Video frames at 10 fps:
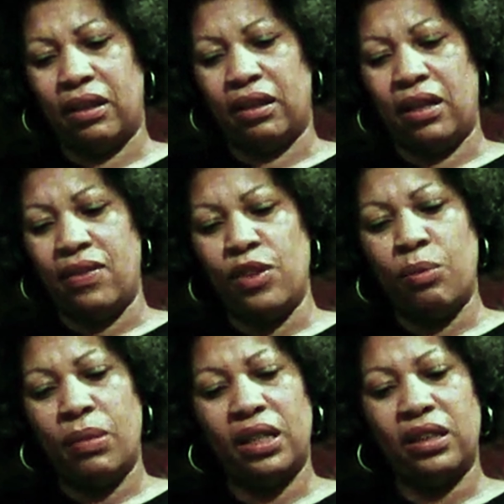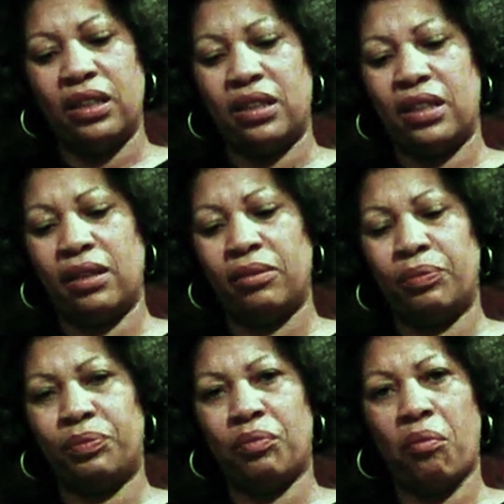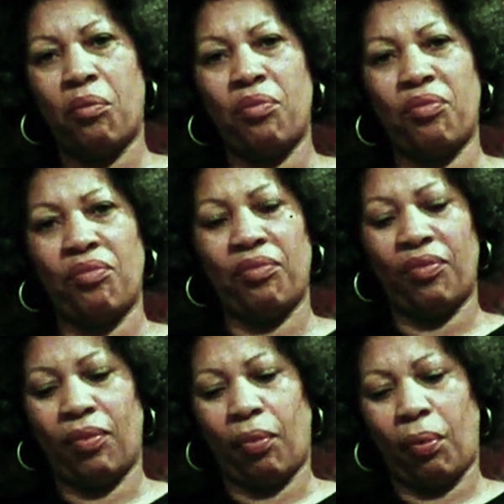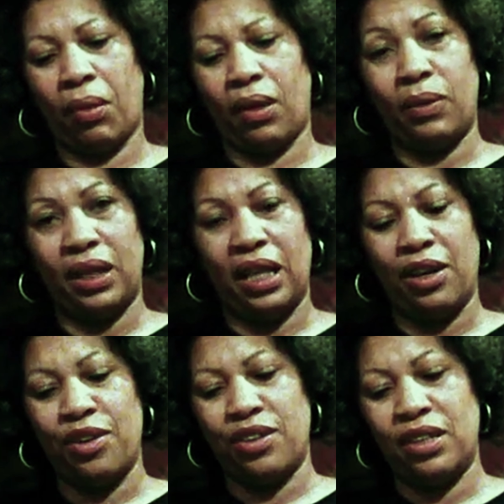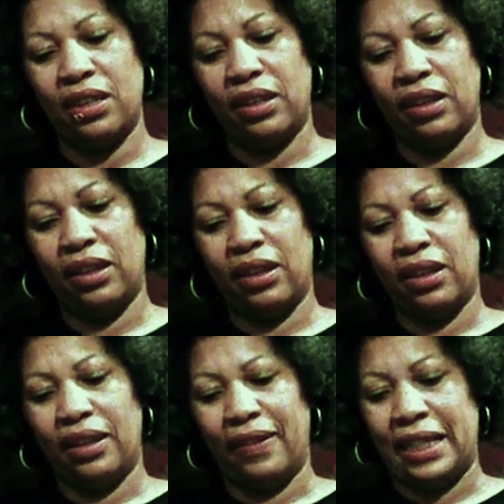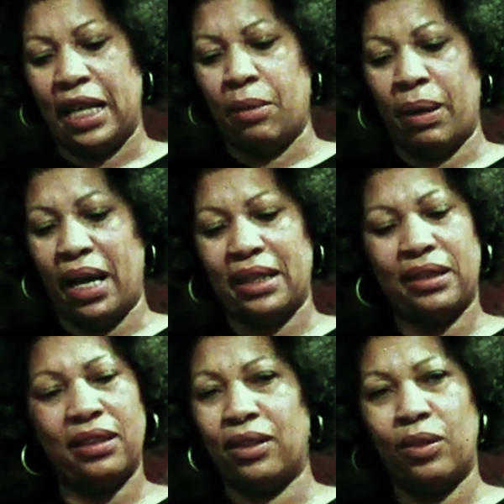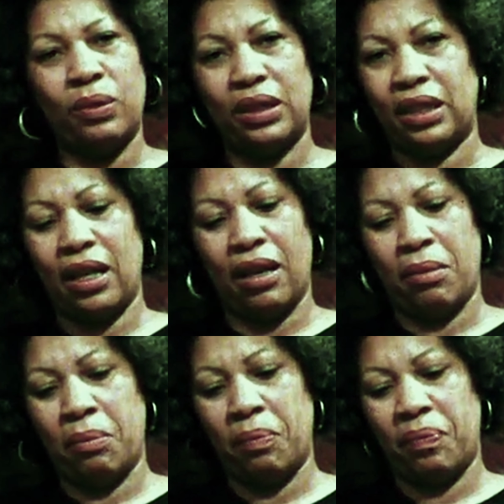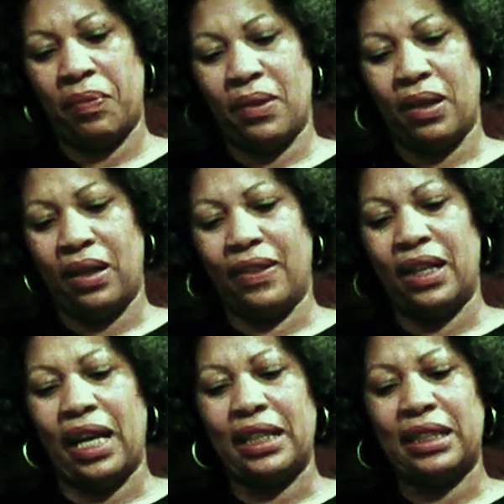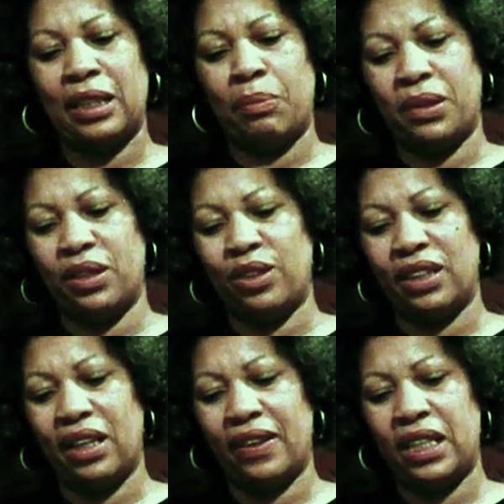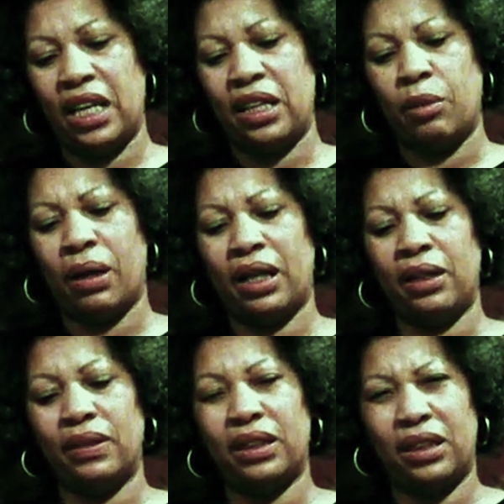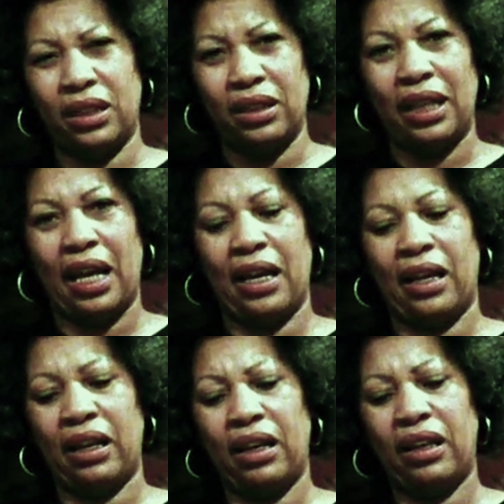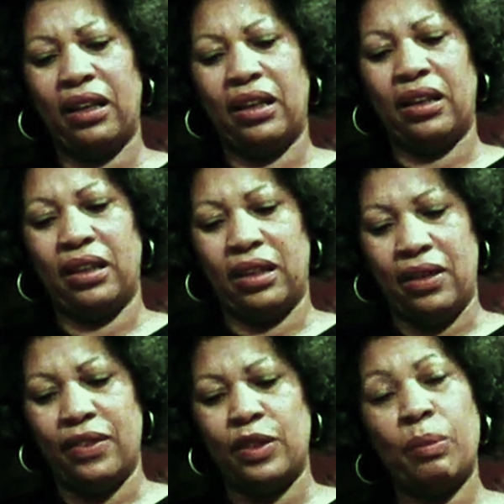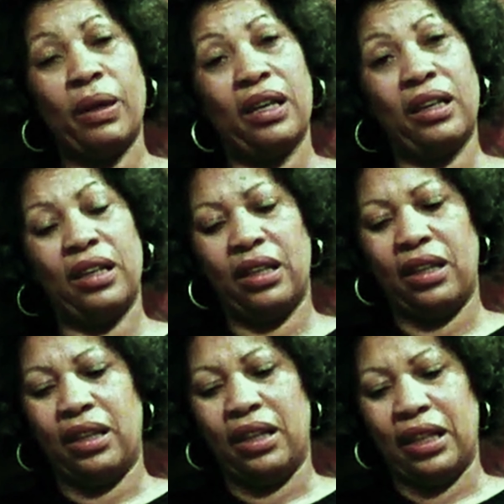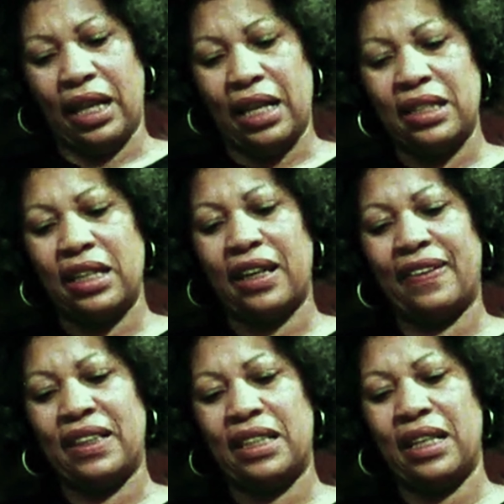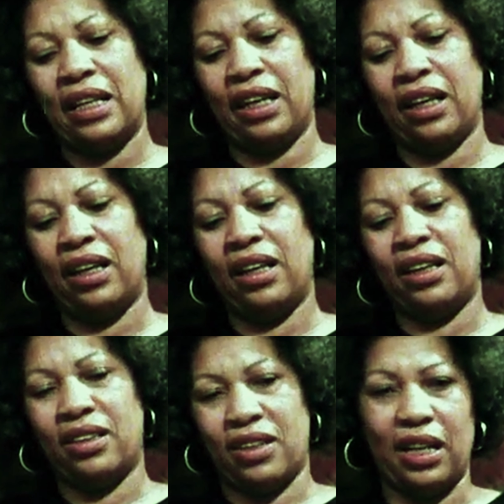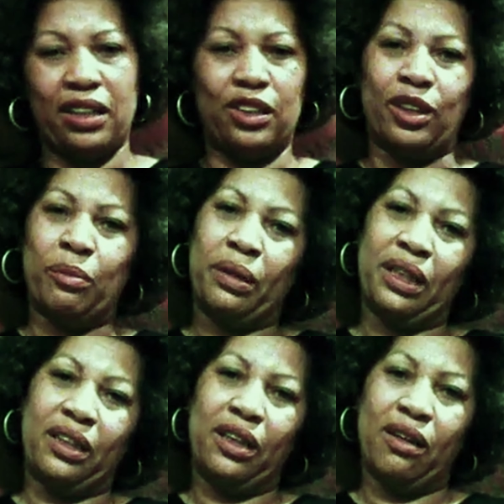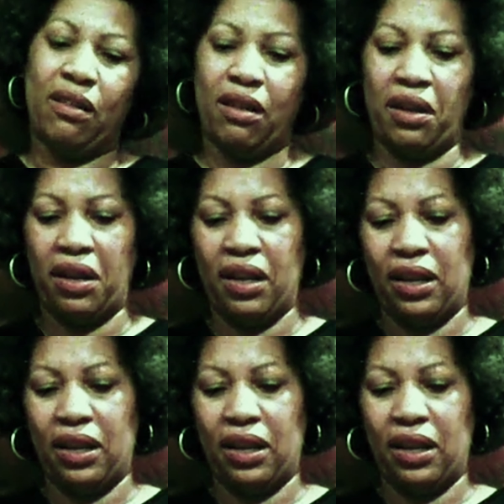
Even the men just said, "Mm," when they heard. The day passed and no one came. The night slipped into another day, and the body was still lying in Eva's bed, gazing at the ceiling, trying to complete a yawn.